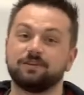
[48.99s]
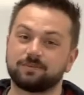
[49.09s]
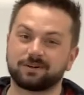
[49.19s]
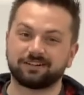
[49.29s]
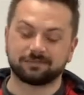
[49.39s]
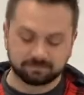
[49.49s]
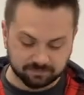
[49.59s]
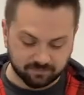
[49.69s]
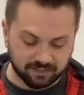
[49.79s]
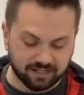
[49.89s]
Well,
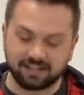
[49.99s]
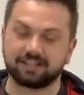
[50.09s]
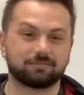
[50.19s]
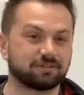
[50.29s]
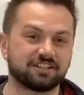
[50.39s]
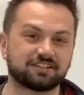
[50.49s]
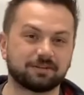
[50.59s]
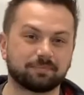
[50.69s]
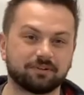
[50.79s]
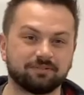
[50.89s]
pretty
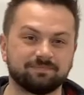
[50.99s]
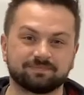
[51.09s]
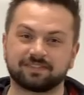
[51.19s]
simple.